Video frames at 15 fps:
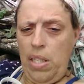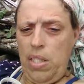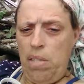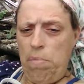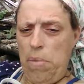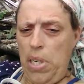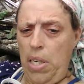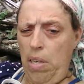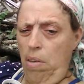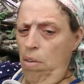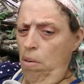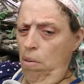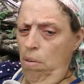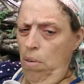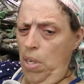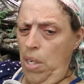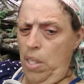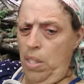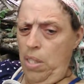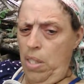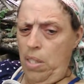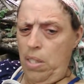doesn't make a whole lot
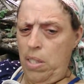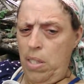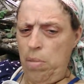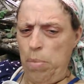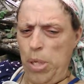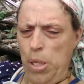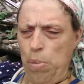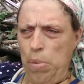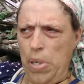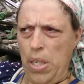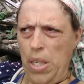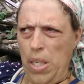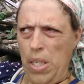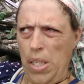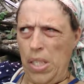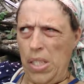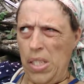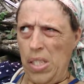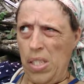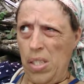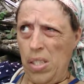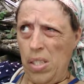of sense to me
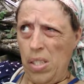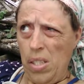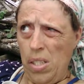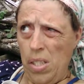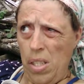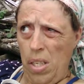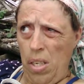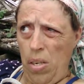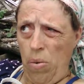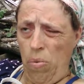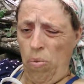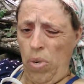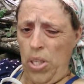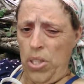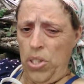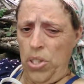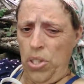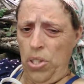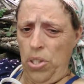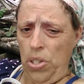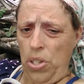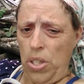because
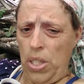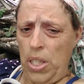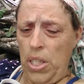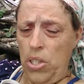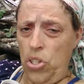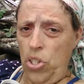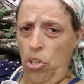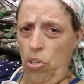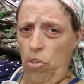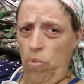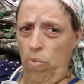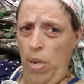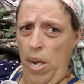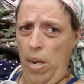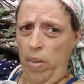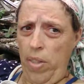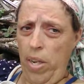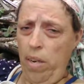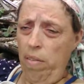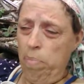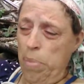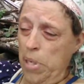Ranger can.
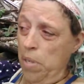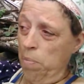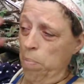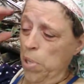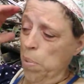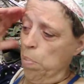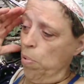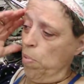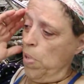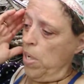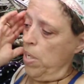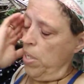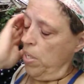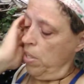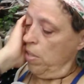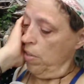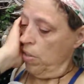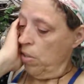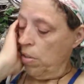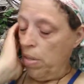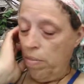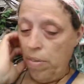There have been people around here
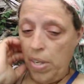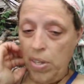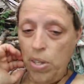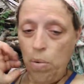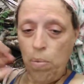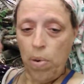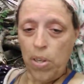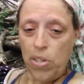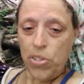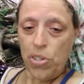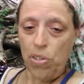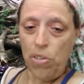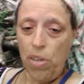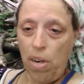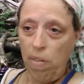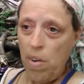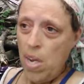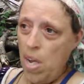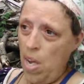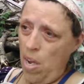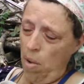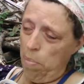who have had their water turned off
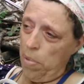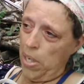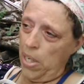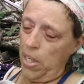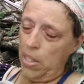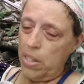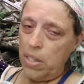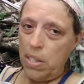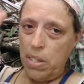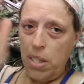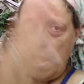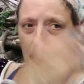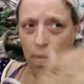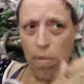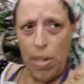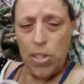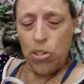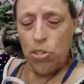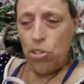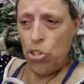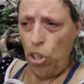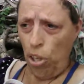because the city of
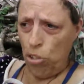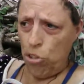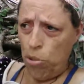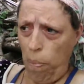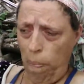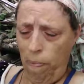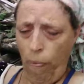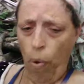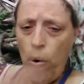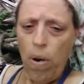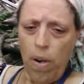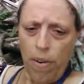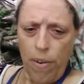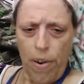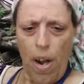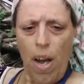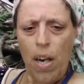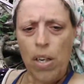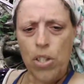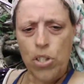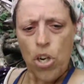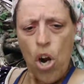Ranger charged them
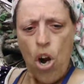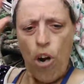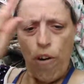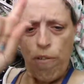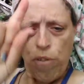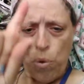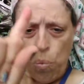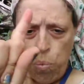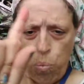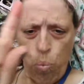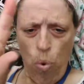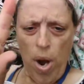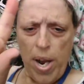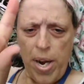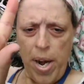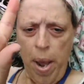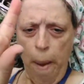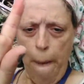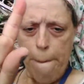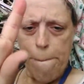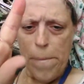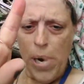$400 for 1
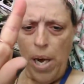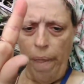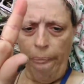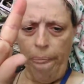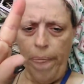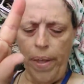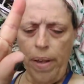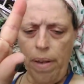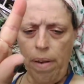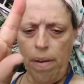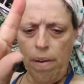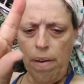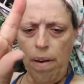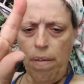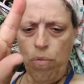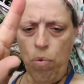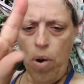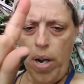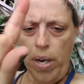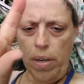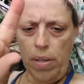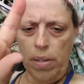month of
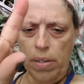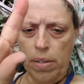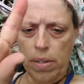water.